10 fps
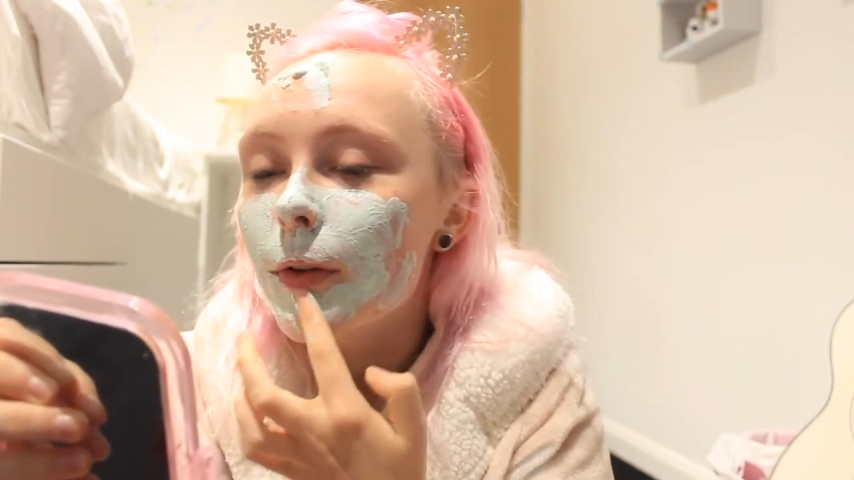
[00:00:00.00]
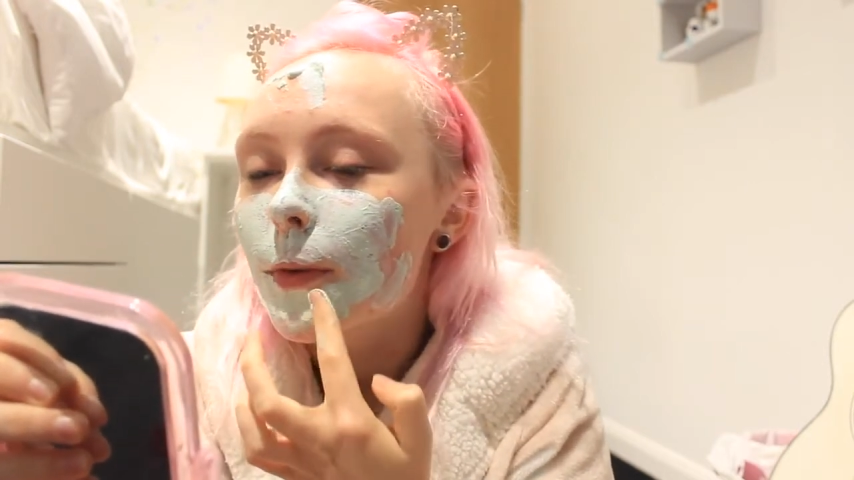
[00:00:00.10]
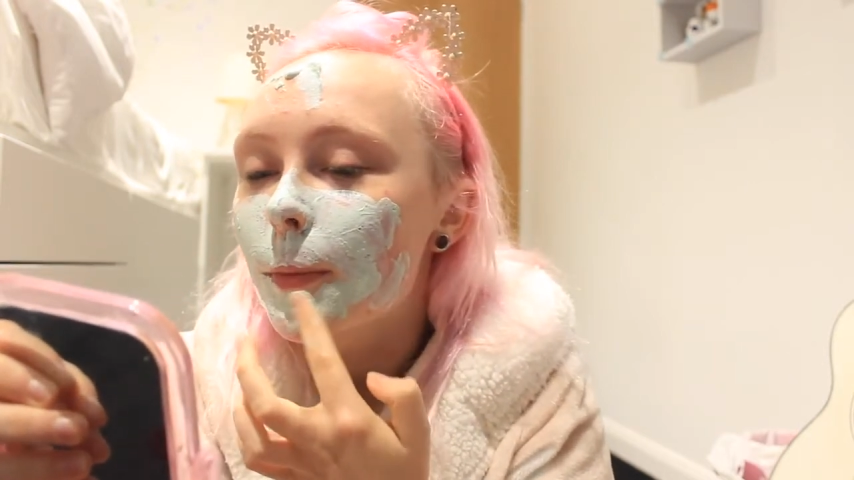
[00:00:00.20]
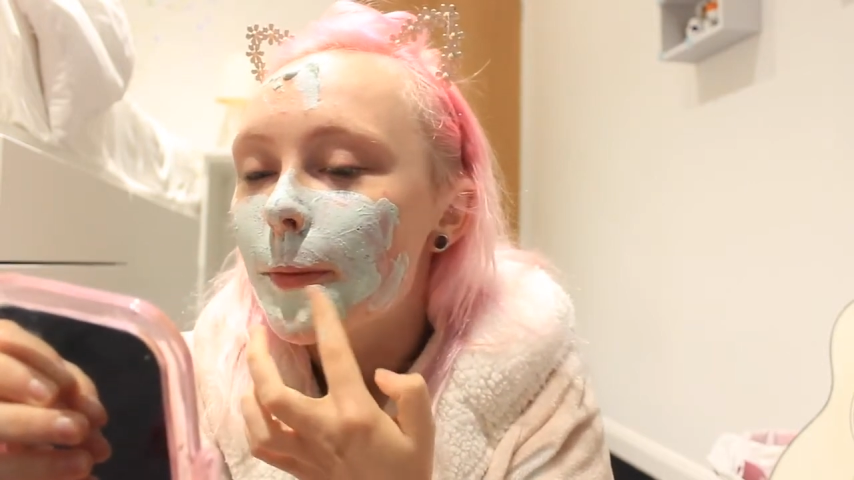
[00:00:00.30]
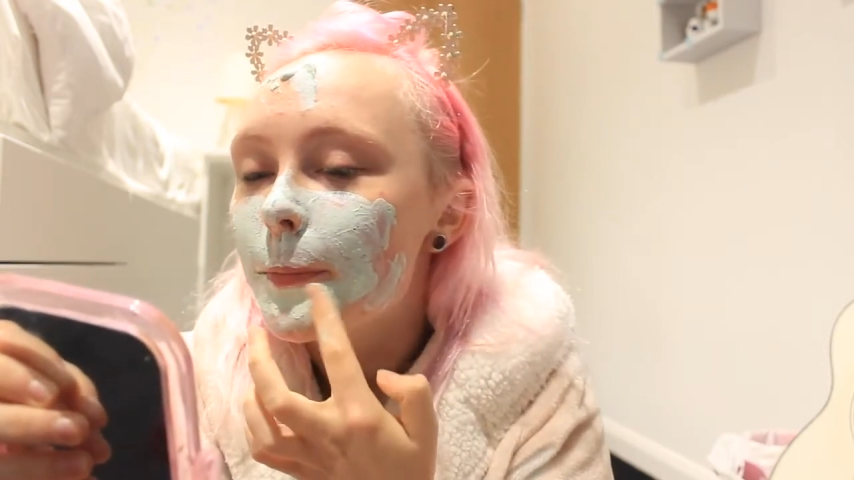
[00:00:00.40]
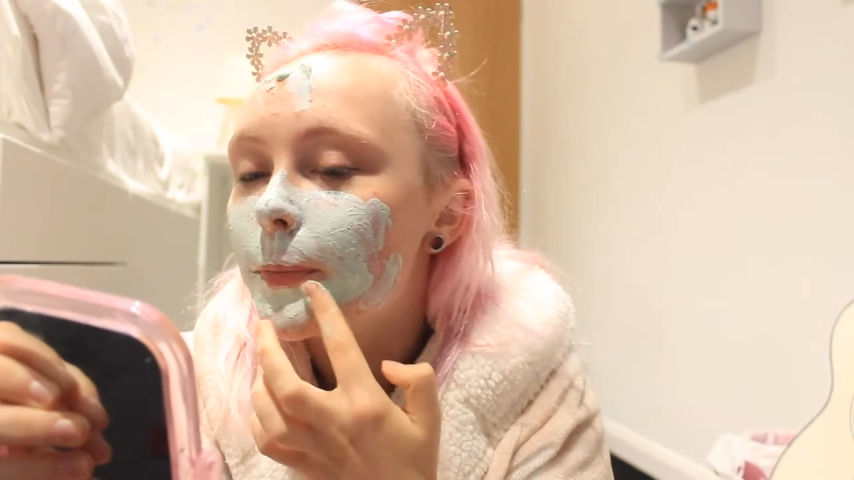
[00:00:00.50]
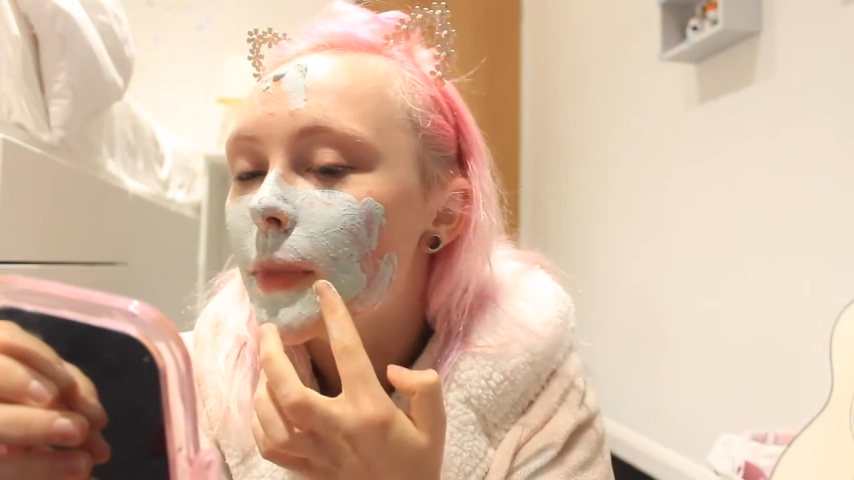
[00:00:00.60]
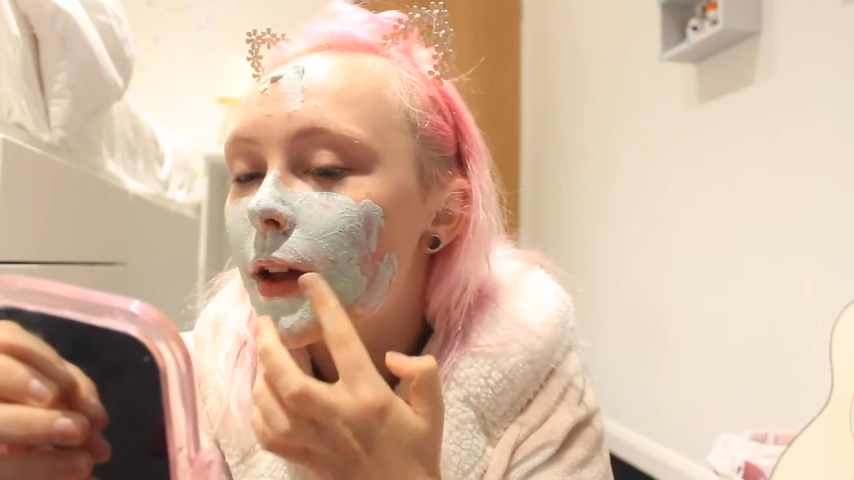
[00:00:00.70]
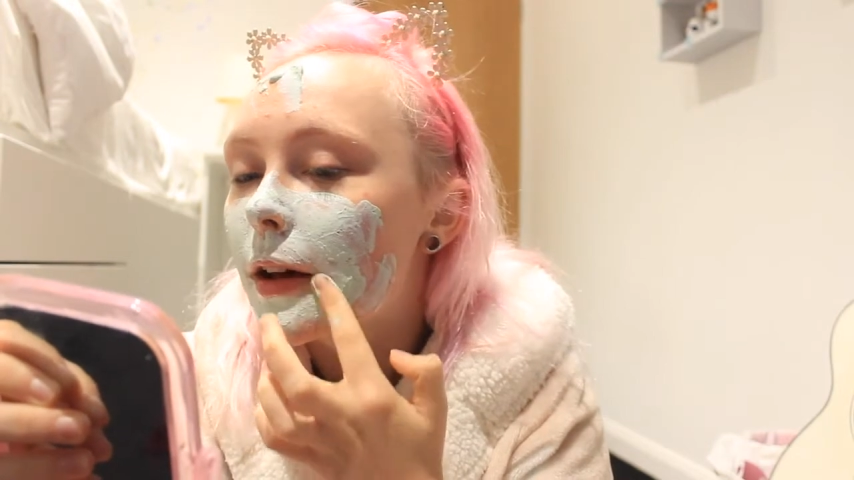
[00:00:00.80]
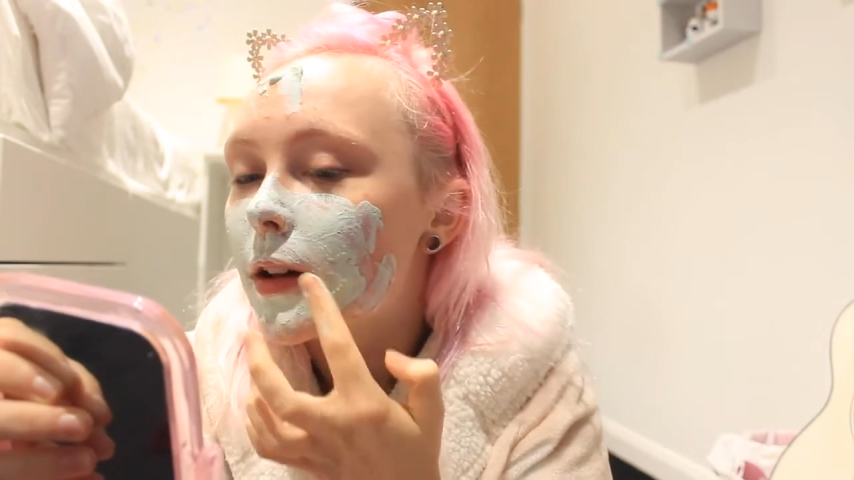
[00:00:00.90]
at this point
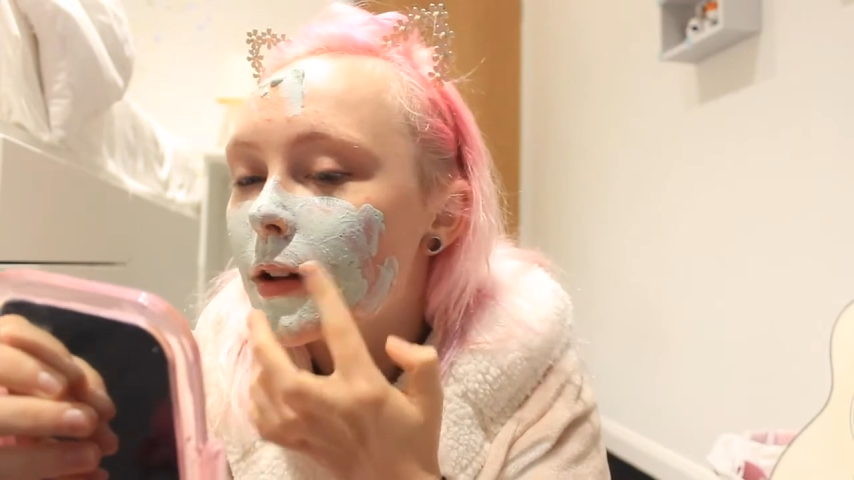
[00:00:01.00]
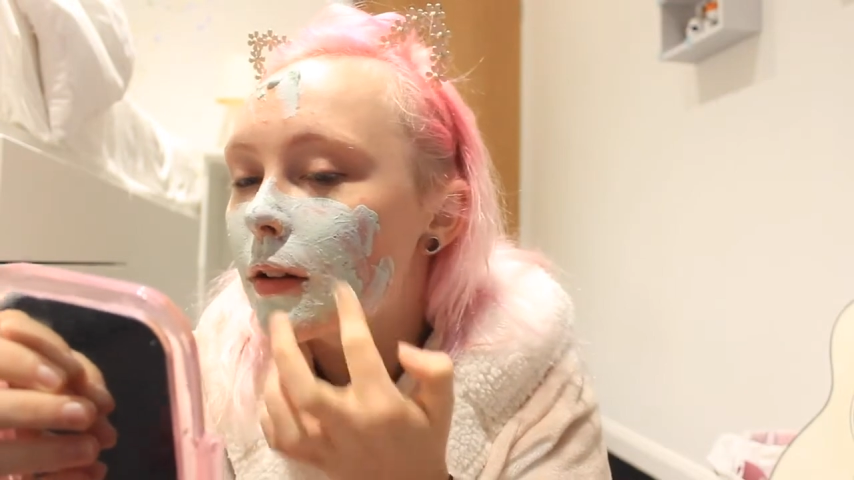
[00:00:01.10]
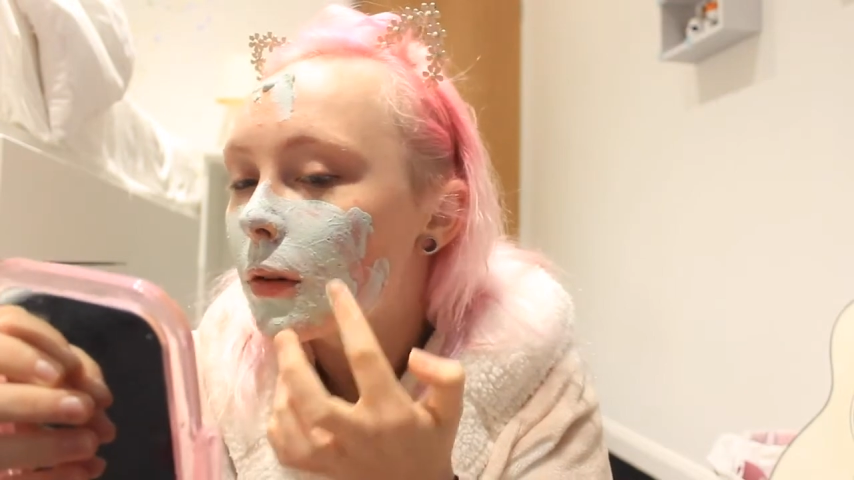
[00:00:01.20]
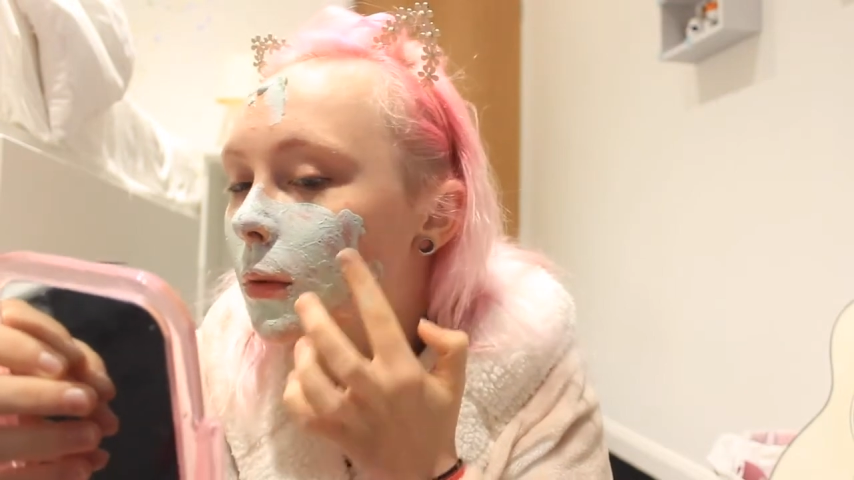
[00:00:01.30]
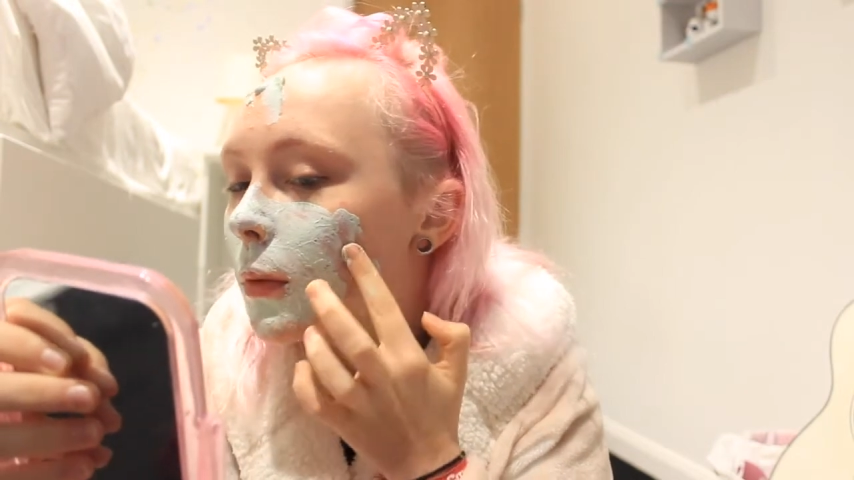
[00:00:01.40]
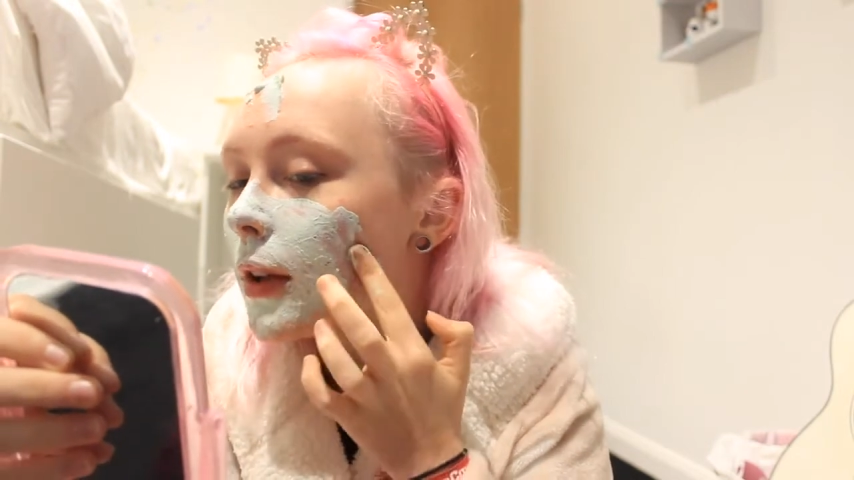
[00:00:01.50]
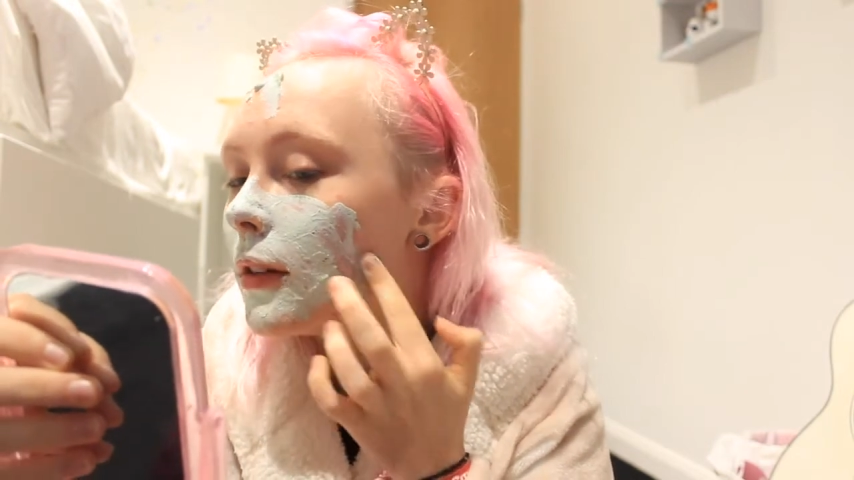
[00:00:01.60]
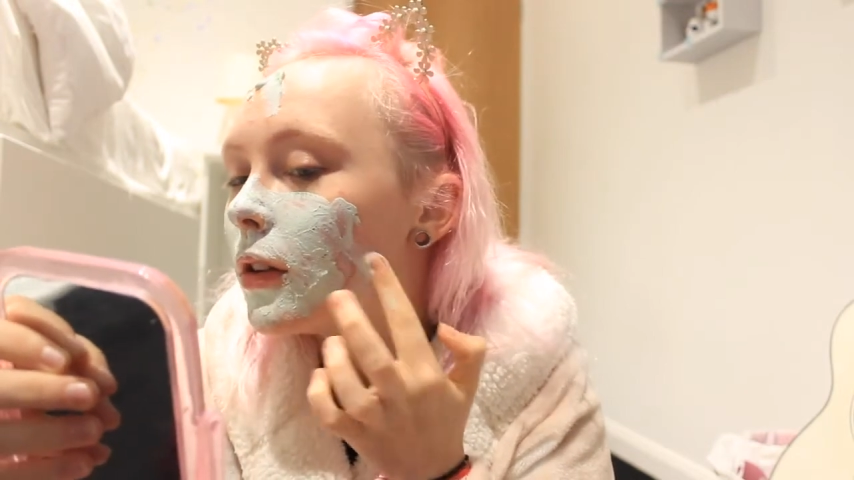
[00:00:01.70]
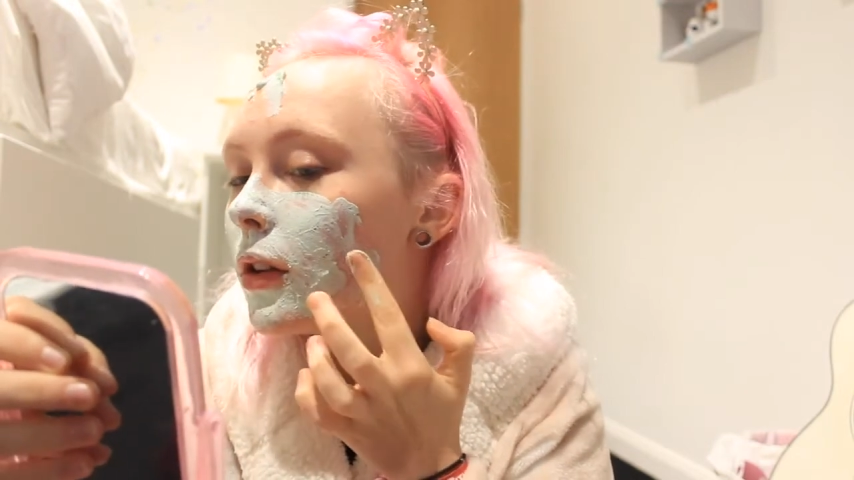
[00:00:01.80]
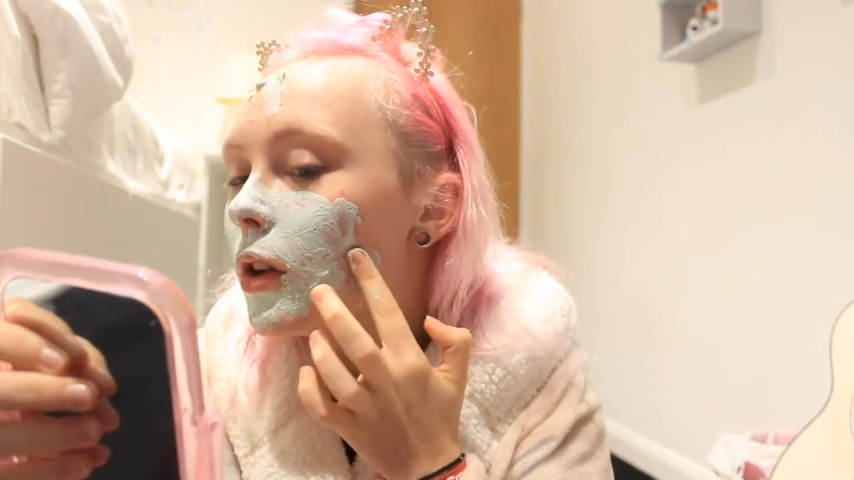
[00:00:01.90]
and went